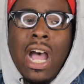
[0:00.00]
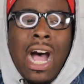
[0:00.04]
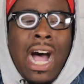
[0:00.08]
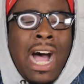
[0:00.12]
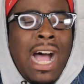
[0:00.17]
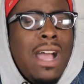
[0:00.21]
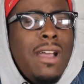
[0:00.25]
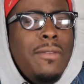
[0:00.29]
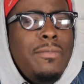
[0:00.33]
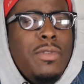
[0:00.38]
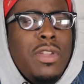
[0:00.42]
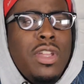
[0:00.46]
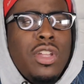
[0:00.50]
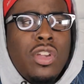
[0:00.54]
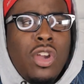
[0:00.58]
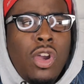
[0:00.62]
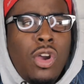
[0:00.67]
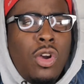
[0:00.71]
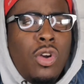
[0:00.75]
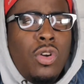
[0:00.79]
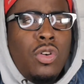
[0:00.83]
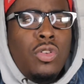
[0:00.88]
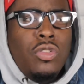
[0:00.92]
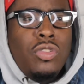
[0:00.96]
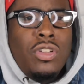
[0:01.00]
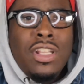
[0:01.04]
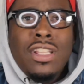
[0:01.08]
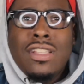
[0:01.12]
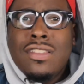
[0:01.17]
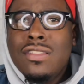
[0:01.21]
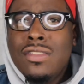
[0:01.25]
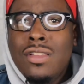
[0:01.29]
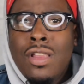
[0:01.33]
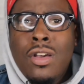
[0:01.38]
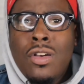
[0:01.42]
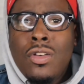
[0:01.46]
I've been gone
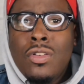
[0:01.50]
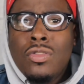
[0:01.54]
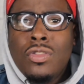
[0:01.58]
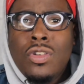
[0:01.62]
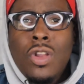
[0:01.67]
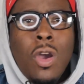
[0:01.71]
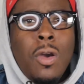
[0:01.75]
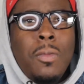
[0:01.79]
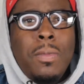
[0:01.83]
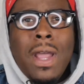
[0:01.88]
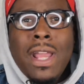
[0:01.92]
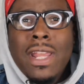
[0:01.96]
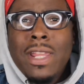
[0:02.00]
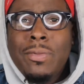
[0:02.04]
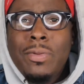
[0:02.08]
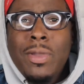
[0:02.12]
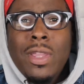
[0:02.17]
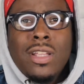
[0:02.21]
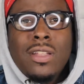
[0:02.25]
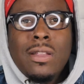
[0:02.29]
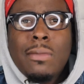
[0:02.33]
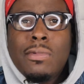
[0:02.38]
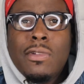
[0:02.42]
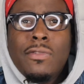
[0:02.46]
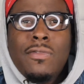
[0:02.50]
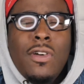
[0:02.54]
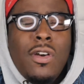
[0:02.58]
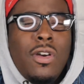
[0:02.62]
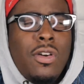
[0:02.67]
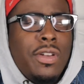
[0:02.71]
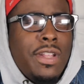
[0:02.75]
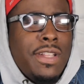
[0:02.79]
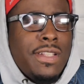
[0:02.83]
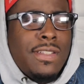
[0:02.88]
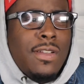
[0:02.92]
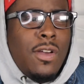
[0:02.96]
this long. Nobody picked up the
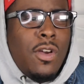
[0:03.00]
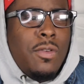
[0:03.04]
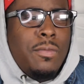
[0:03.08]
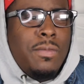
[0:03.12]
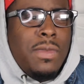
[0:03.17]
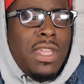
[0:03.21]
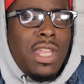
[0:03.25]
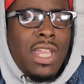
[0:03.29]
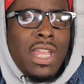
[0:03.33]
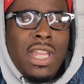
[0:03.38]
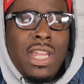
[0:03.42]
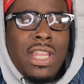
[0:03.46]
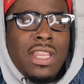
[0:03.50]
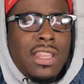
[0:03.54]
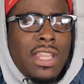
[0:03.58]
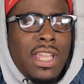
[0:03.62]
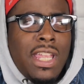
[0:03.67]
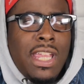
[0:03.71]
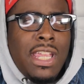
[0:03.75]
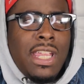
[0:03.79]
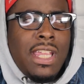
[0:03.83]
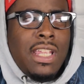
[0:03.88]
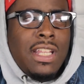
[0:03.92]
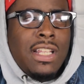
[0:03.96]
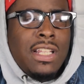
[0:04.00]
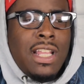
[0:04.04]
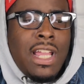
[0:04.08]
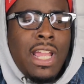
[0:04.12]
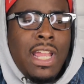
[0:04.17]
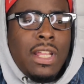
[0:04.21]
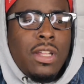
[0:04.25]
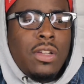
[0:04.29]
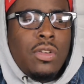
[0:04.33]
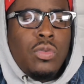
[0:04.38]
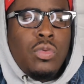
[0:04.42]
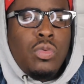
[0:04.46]
phone and told me anything.
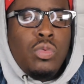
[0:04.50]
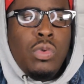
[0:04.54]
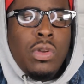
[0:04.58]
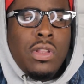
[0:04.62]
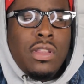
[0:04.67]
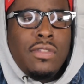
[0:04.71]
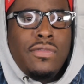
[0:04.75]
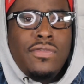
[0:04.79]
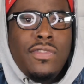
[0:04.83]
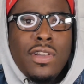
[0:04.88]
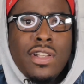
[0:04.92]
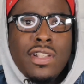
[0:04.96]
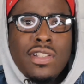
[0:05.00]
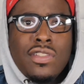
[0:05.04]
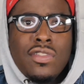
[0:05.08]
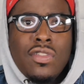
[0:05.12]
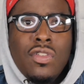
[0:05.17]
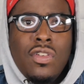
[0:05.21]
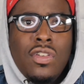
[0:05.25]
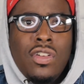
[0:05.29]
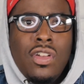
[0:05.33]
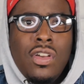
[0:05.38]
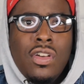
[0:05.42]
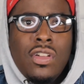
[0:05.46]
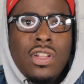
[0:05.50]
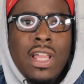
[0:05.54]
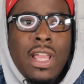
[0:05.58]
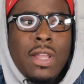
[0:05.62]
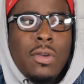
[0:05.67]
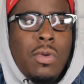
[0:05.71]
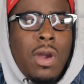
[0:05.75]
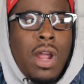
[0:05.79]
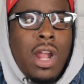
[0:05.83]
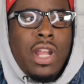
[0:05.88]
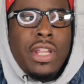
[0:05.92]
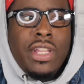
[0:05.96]
Like, what the fuck is going on?
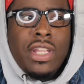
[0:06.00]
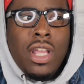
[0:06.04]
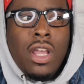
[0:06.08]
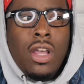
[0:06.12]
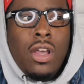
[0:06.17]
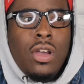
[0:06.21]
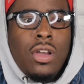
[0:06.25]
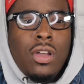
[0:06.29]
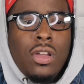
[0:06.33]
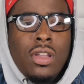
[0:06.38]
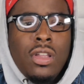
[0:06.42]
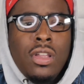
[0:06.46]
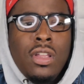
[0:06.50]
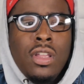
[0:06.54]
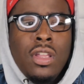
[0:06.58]
Like, why are y'all